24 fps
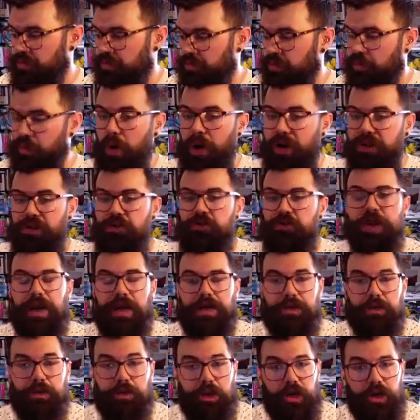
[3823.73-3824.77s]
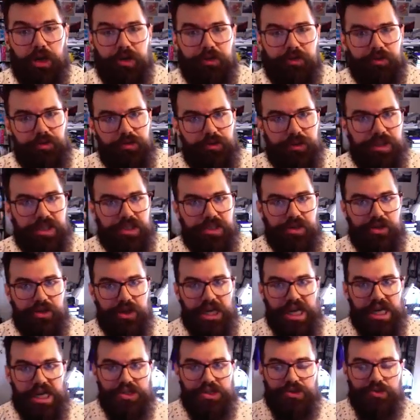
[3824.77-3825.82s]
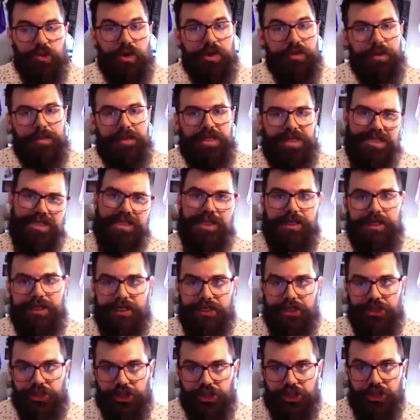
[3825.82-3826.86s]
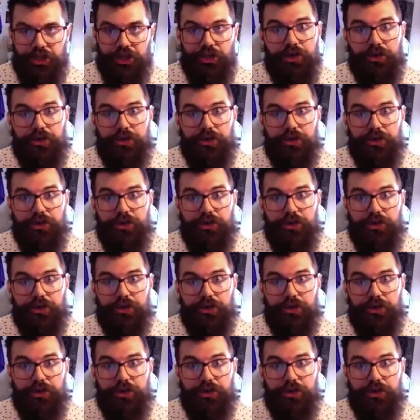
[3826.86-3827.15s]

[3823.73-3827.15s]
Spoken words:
what you might learn from this creation. What it might be teaching you.